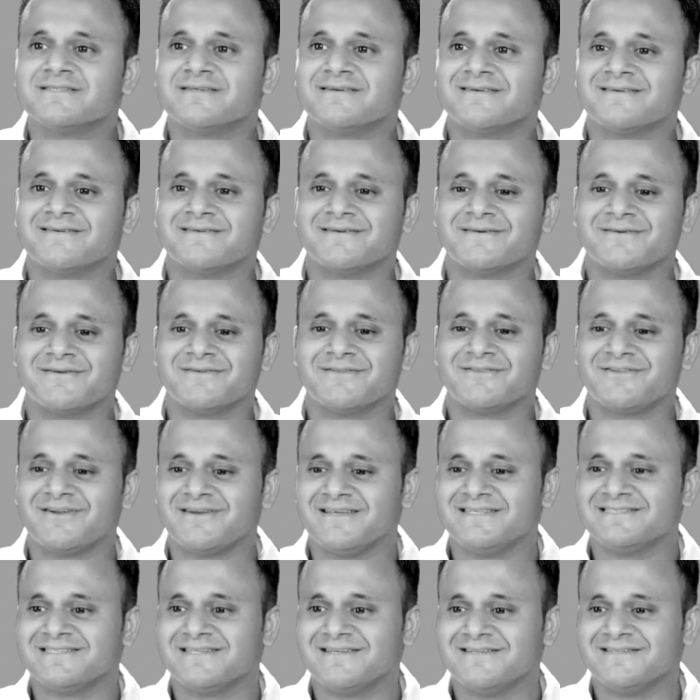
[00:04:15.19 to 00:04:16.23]
The
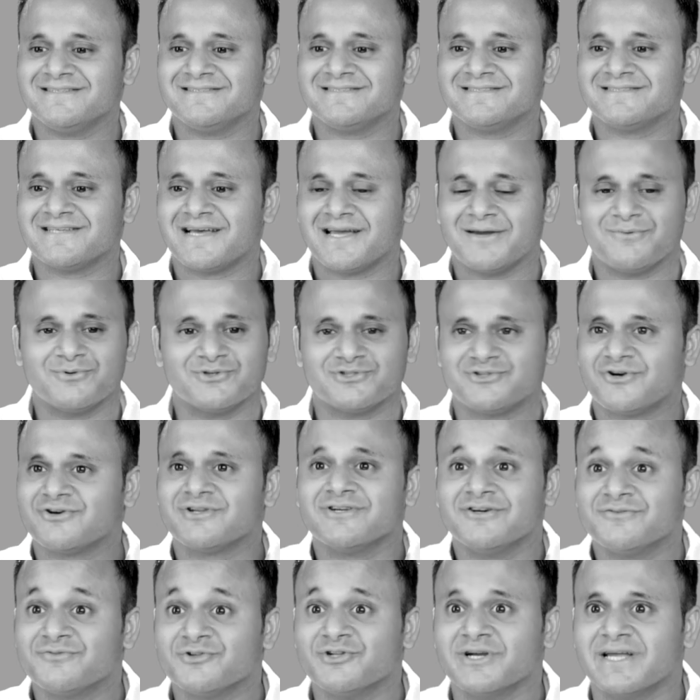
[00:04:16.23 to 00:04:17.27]
reason is I was not
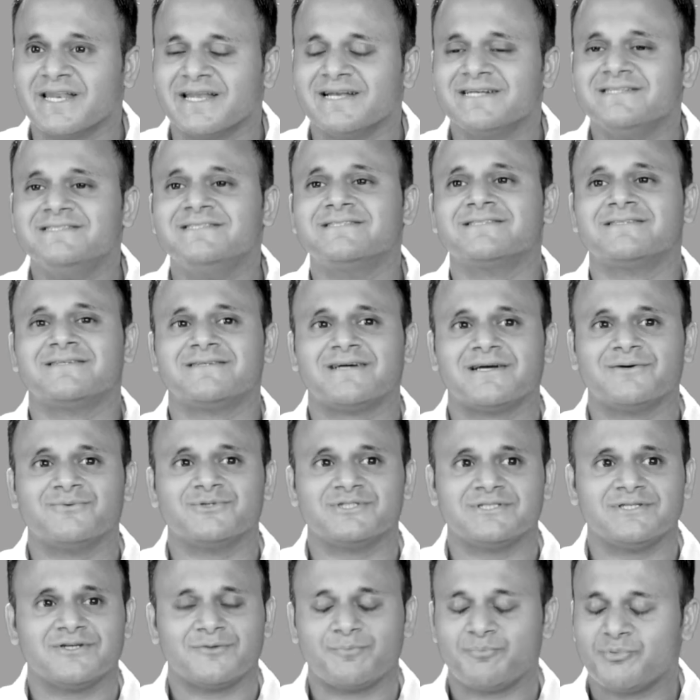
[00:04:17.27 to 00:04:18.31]
here for the grades. I
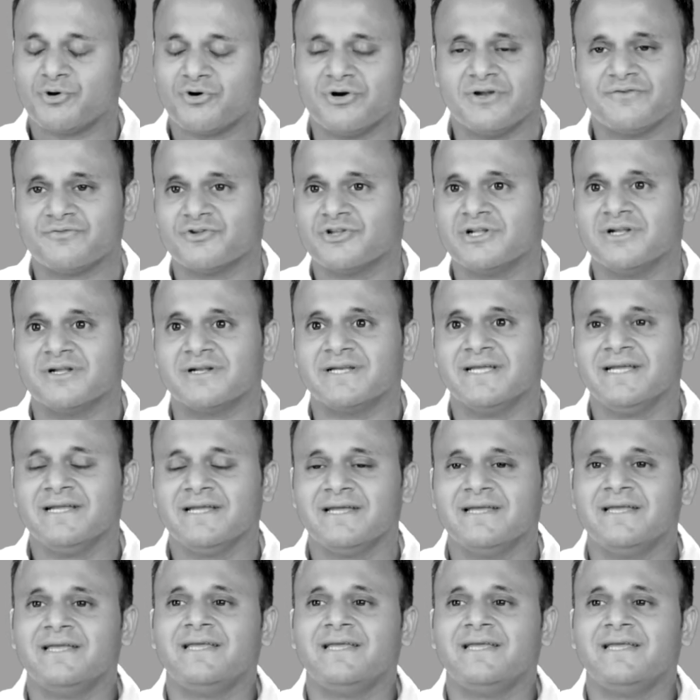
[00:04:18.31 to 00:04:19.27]
was here purely for the learning,